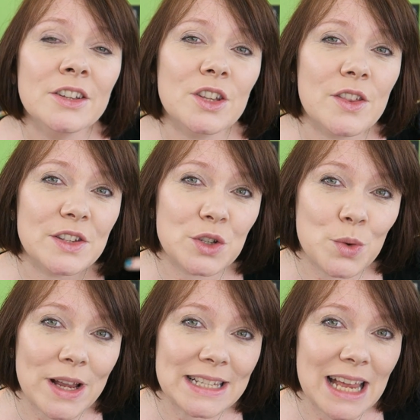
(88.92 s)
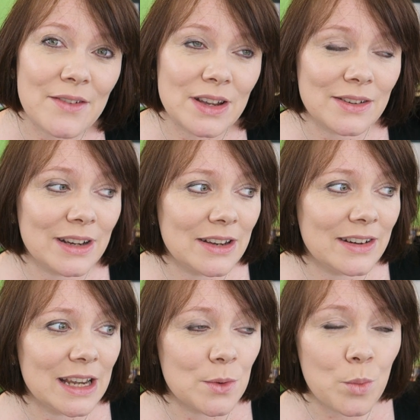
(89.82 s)
So there's a trend having really,
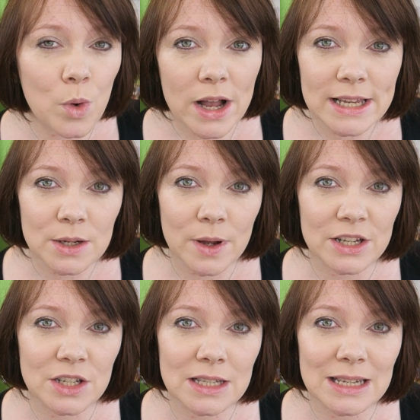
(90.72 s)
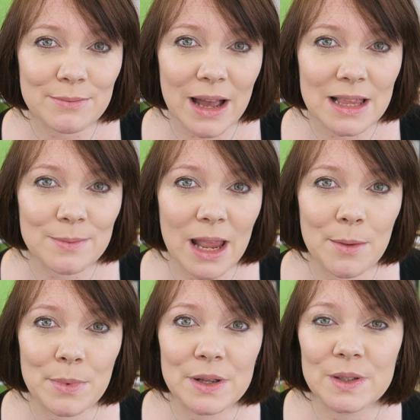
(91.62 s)
really wordy questions in maths
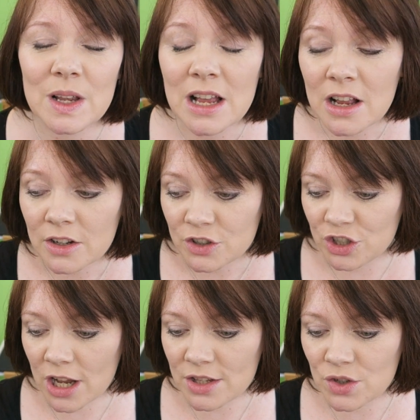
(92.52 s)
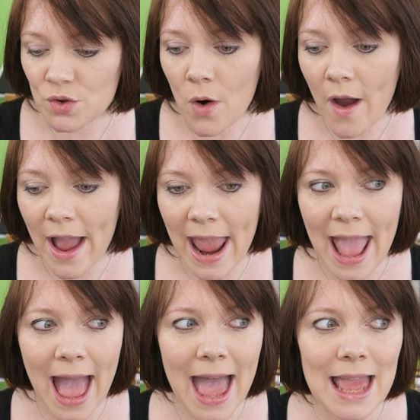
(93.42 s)
papers just
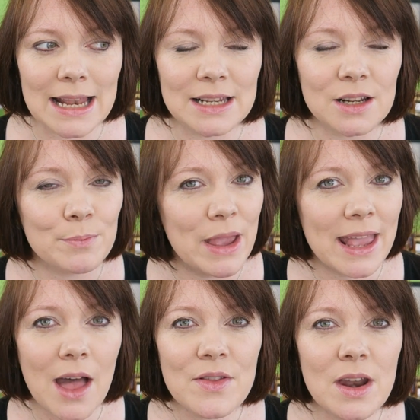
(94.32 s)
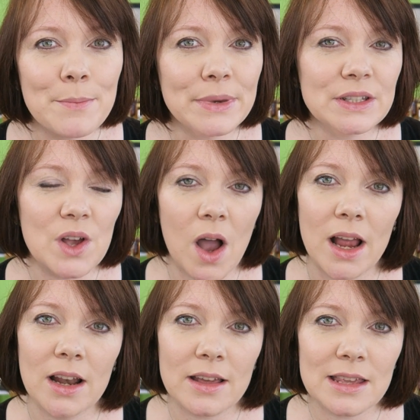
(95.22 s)
try and pick out the numbers,
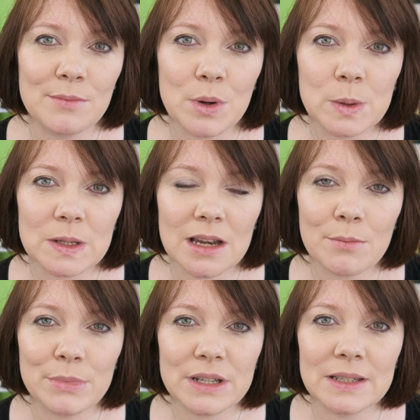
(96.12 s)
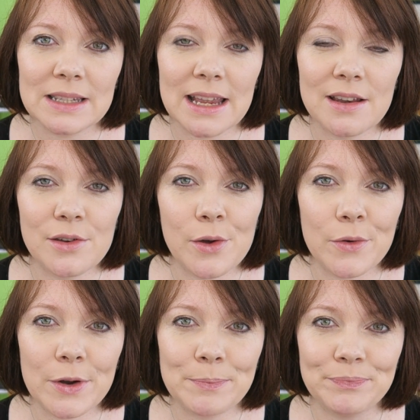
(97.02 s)
highlight the important numbers in
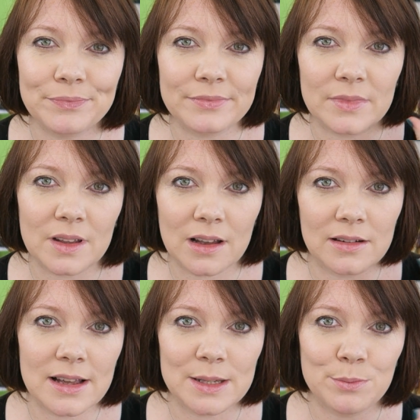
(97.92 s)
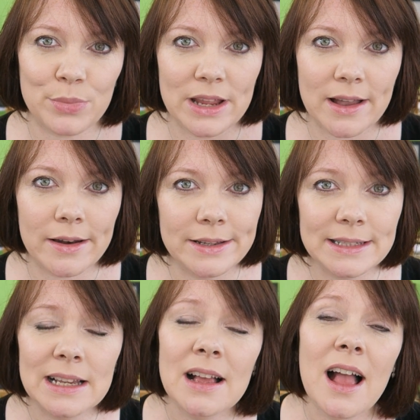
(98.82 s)
your um, nice pretty
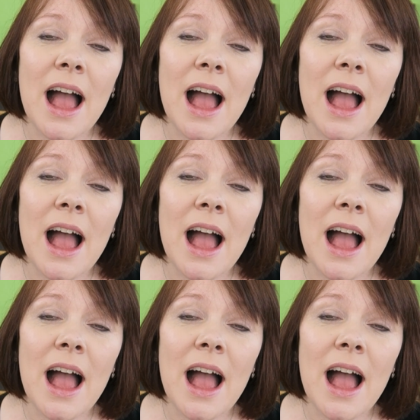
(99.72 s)
colours